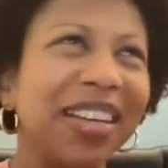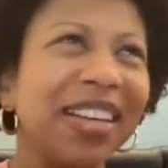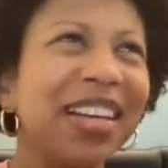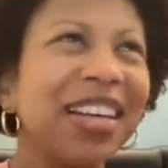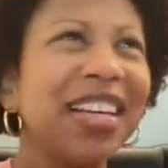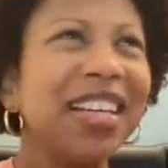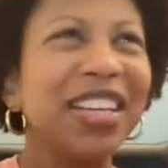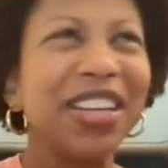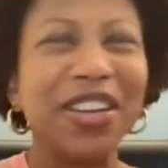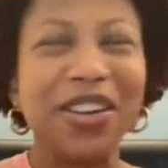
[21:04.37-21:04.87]
And,
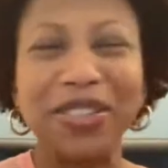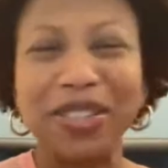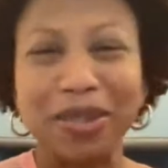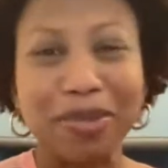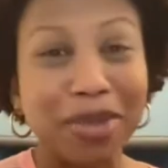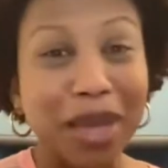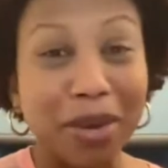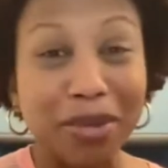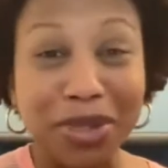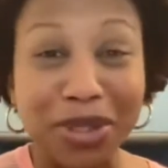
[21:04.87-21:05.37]
you know,
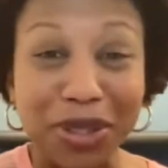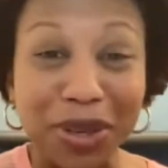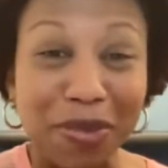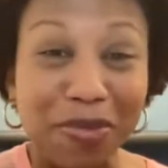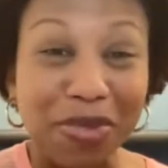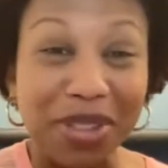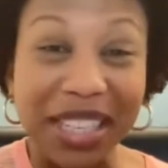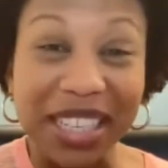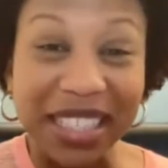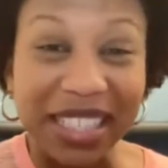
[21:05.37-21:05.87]
sometimes they're
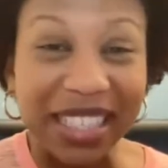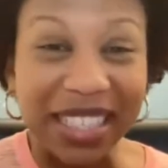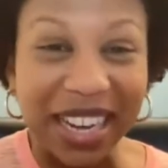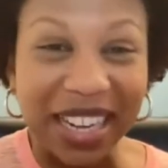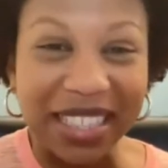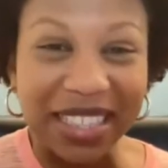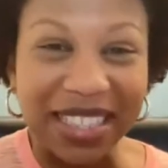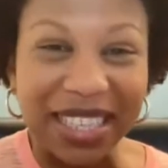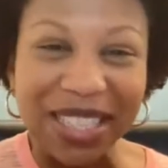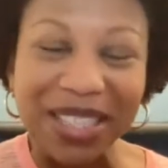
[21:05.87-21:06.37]
completely
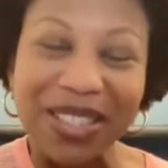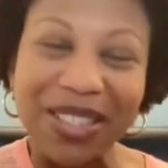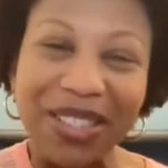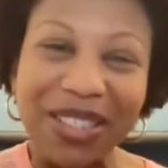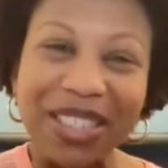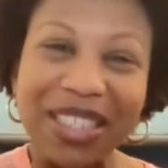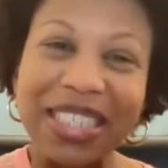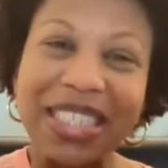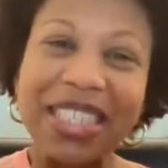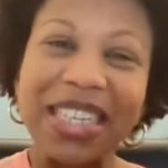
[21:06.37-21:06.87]

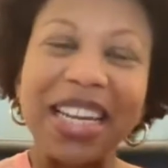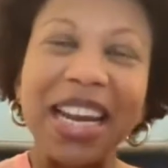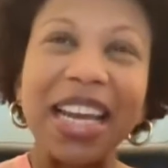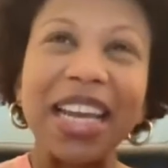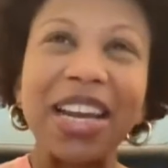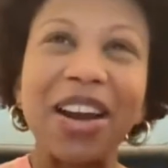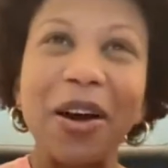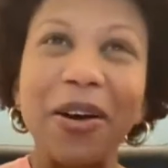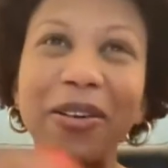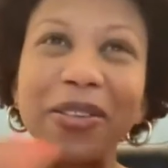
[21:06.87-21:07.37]
nonsensical. And I
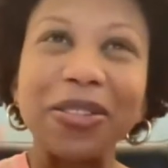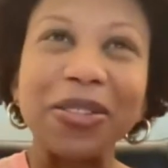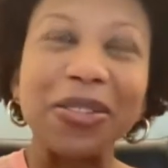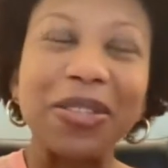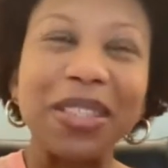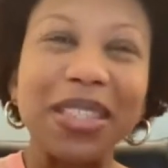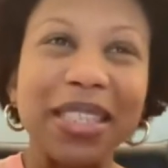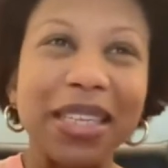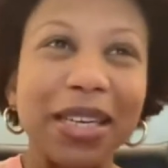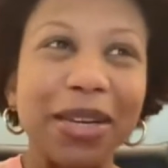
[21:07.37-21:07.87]
could also
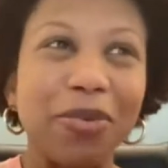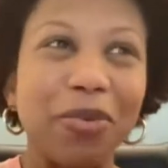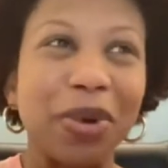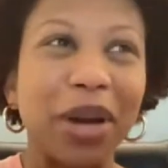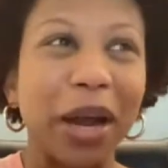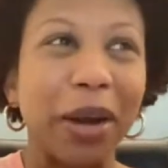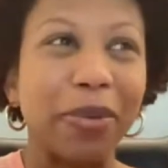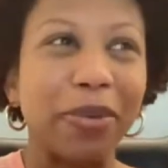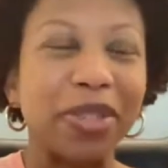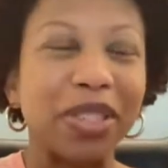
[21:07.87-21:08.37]
see
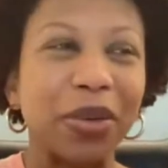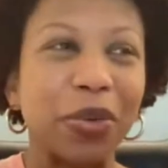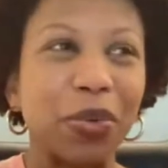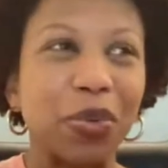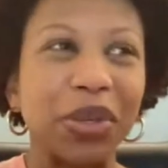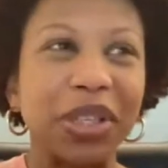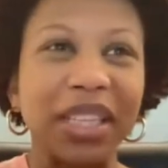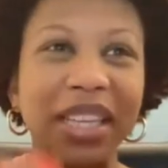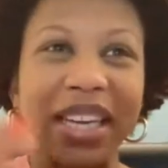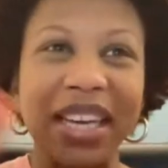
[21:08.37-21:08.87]
when I was like
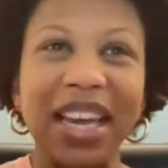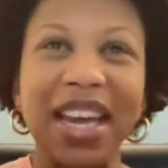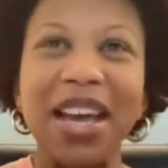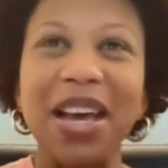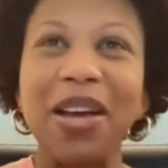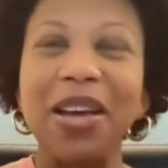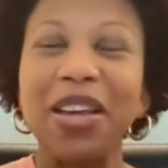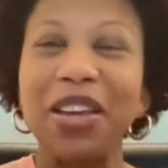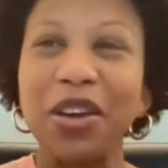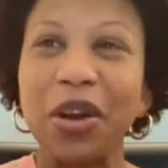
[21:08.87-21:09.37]
really,
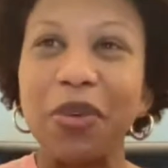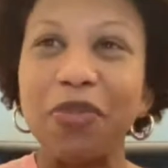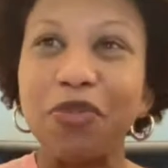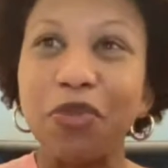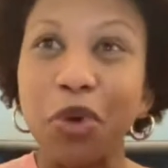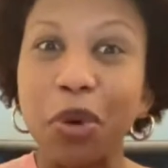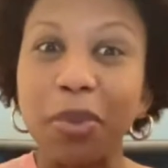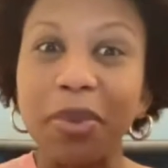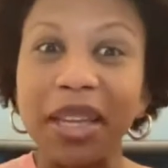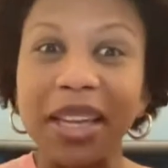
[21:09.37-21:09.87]
you know,
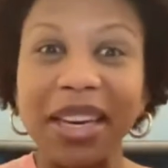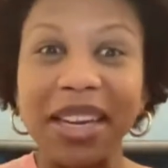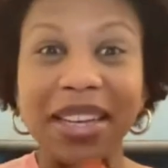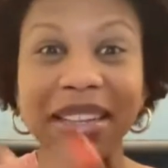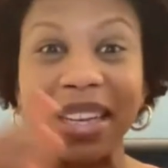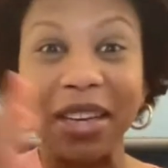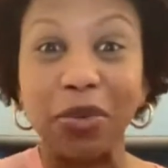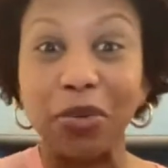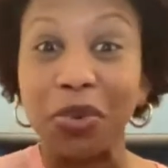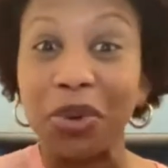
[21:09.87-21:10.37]

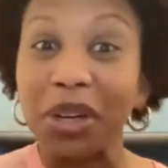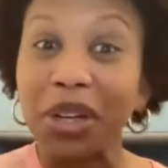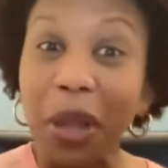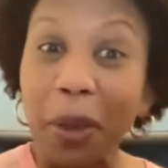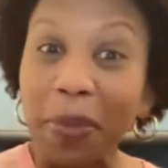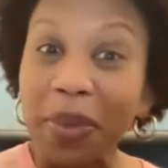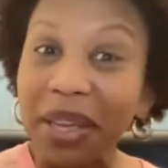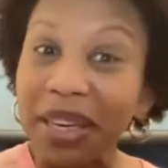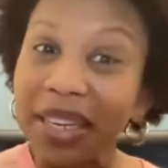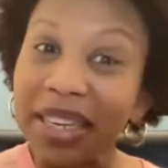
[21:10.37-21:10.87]
formulating like real
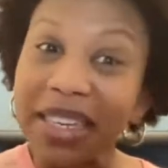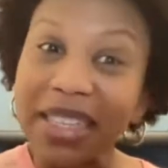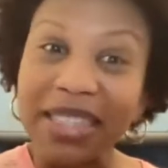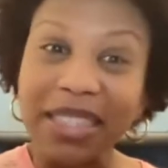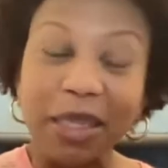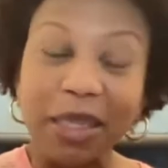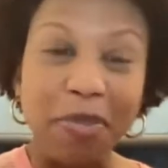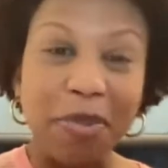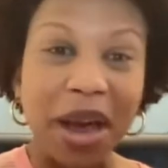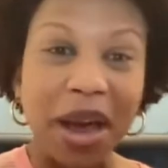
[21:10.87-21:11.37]

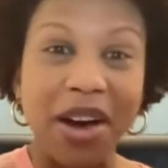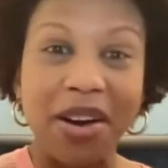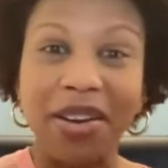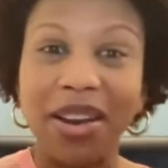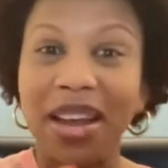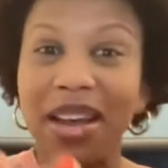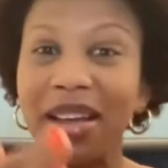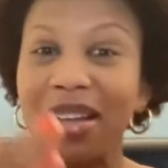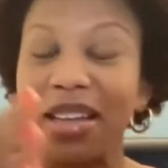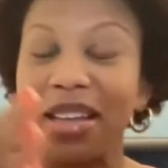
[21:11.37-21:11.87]
opinions about
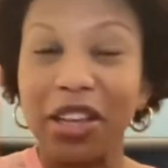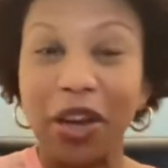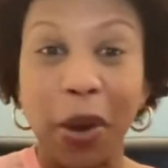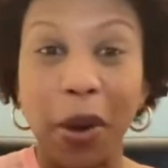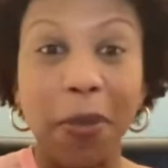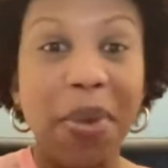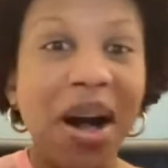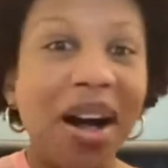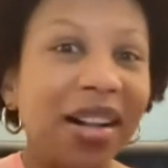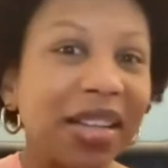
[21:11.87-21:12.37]
you
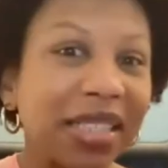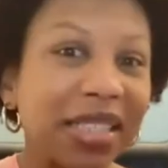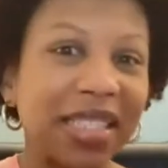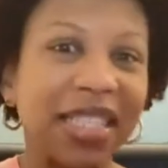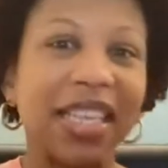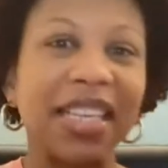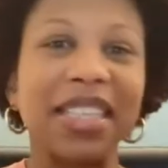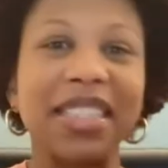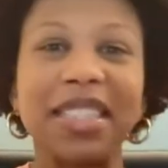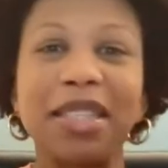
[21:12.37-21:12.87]
know
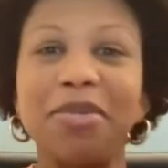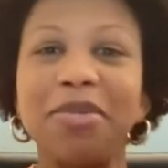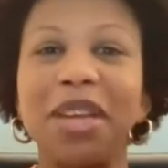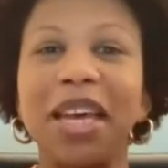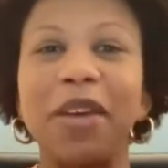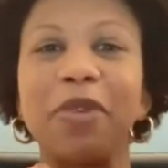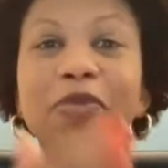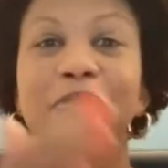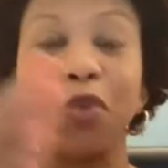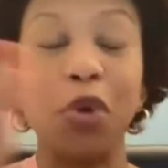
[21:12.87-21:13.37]
politics and
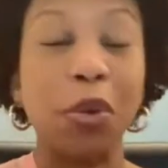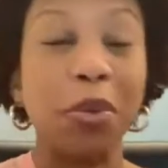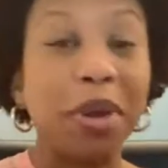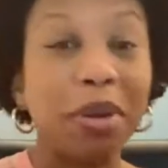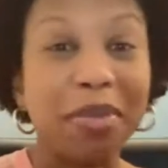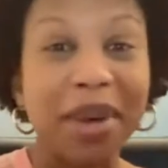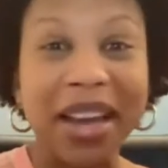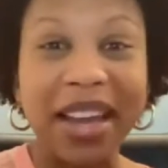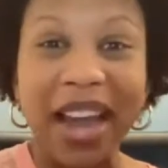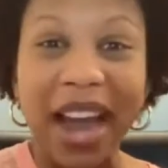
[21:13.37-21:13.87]
like
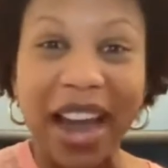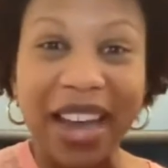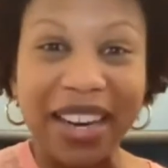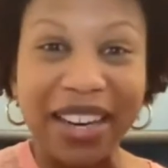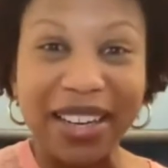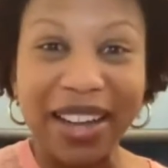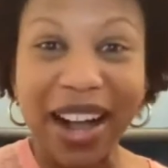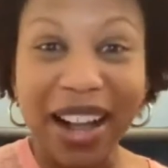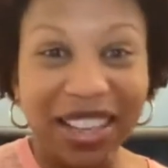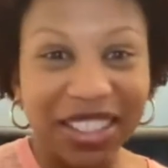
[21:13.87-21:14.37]
forming my
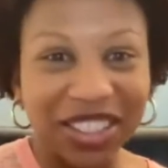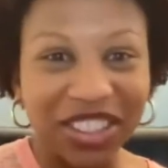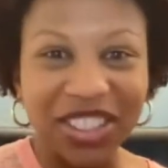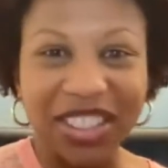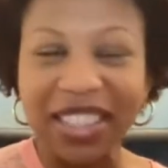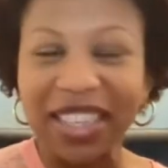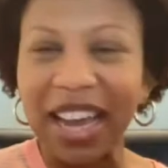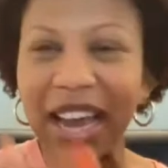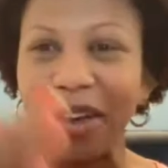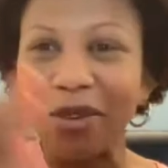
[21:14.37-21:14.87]

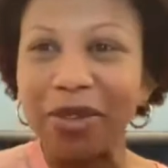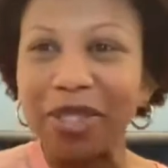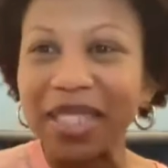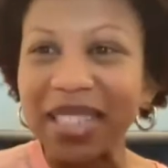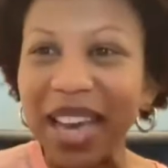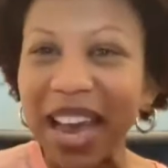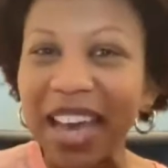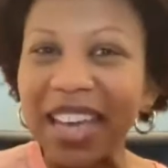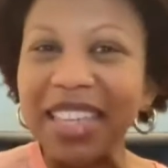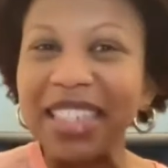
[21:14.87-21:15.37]
ideology like i was
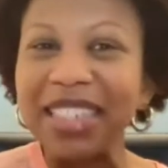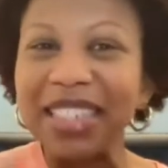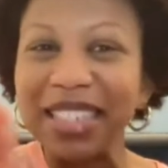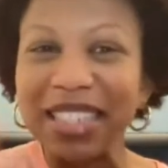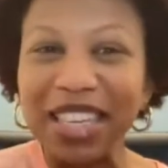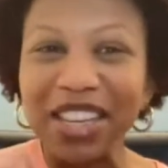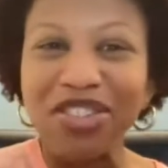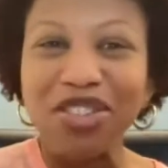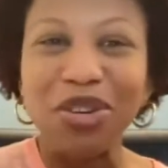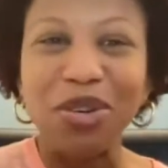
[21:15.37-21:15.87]
i can
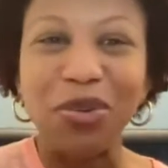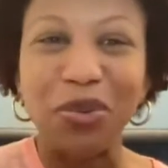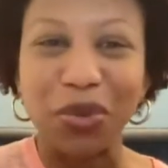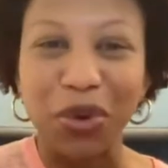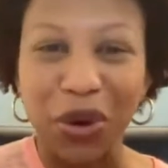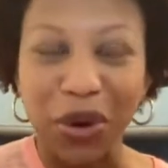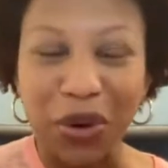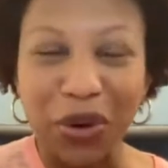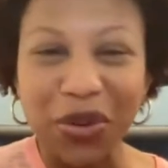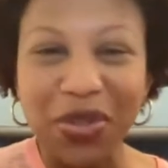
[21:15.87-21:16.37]
see the
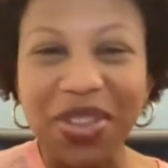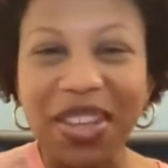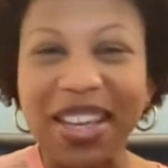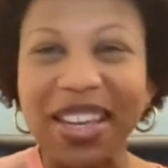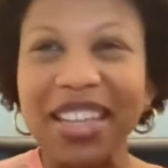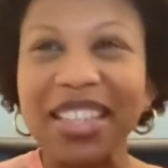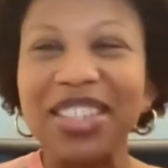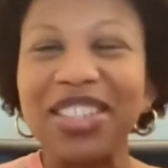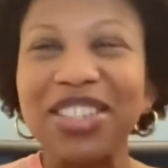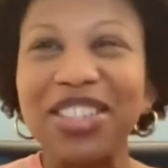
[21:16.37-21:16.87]
growth
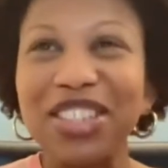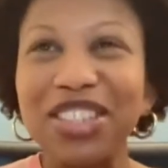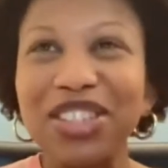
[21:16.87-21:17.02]
and it's yeah.